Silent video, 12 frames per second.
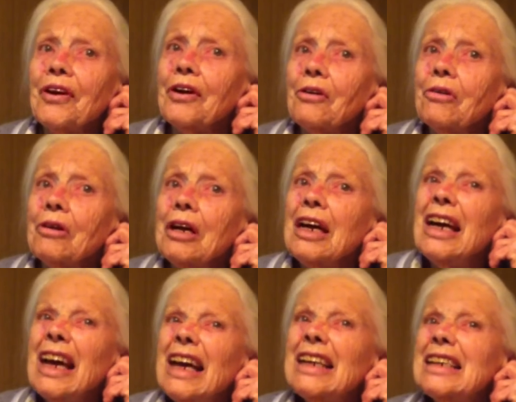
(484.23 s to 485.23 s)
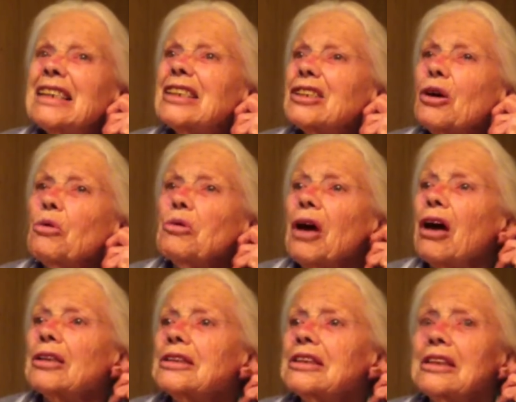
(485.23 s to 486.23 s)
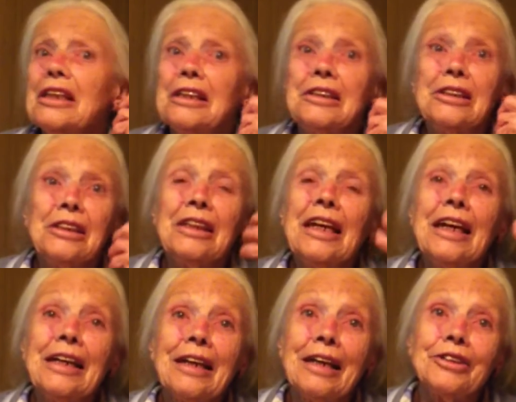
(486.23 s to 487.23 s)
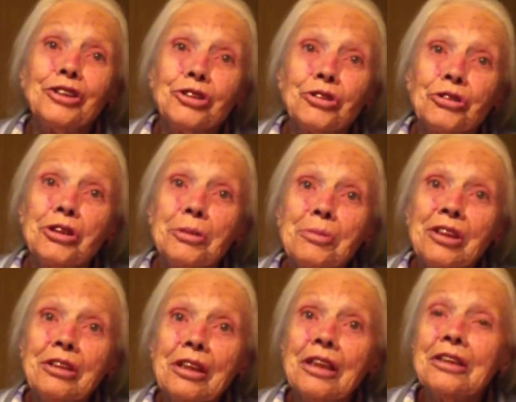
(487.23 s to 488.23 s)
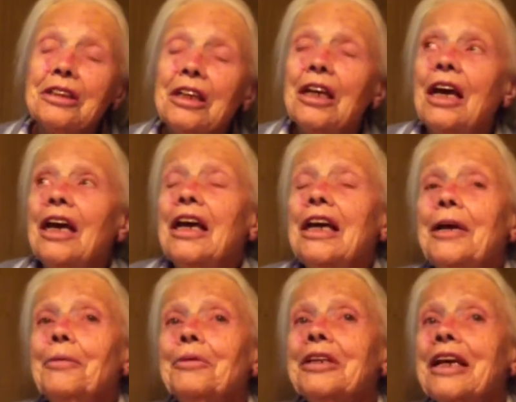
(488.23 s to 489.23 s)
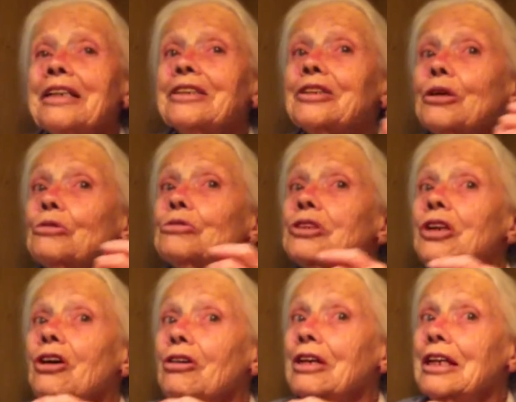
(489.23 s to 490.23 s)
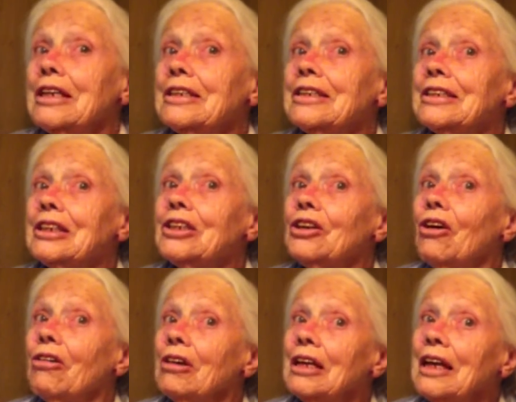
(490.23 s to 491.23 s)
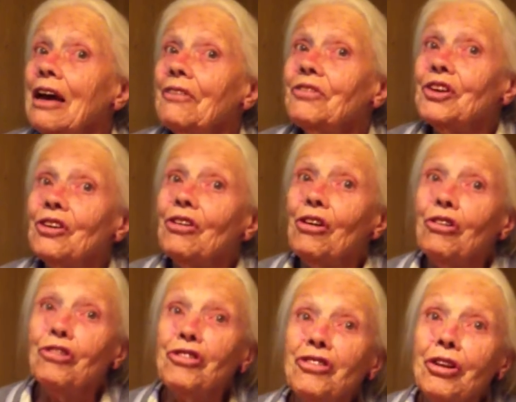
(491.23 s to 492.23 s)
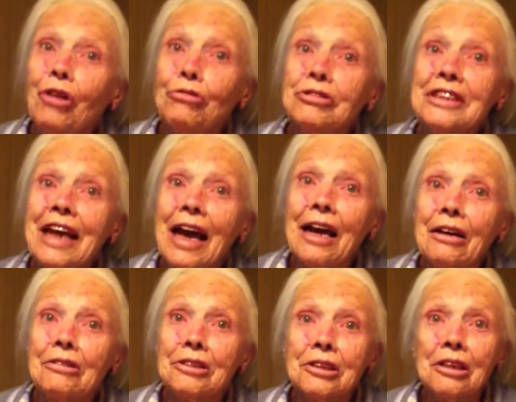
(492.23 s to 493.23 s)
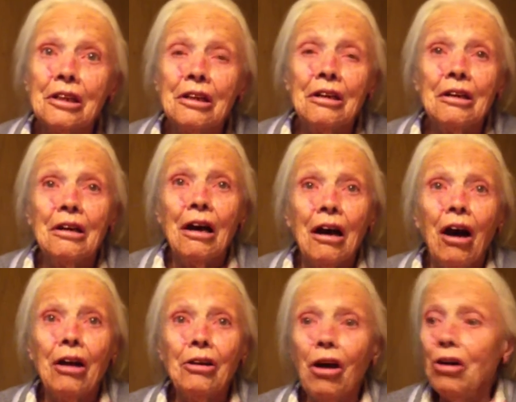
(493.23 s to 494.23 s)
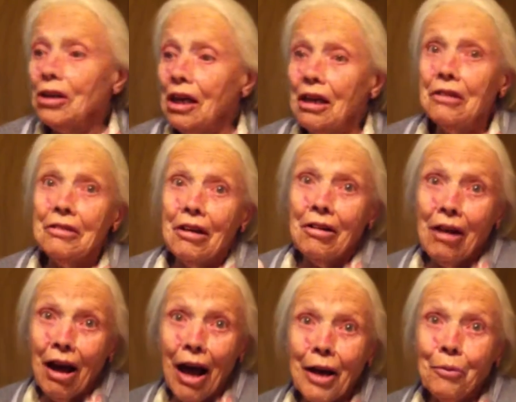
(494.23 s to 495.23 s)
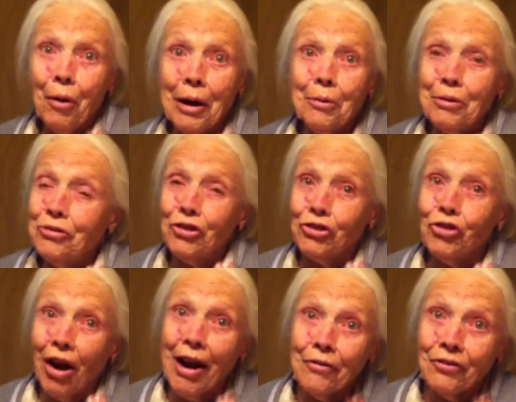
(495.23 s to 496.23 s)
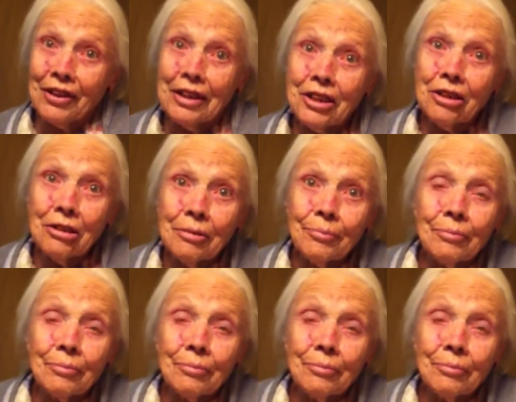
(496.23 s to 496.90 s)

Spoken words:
there. And he sold odds and ends, and he had ice cream and things. He would get so sorry. He'd see Carly out there herding those cows along a highway with the traffic.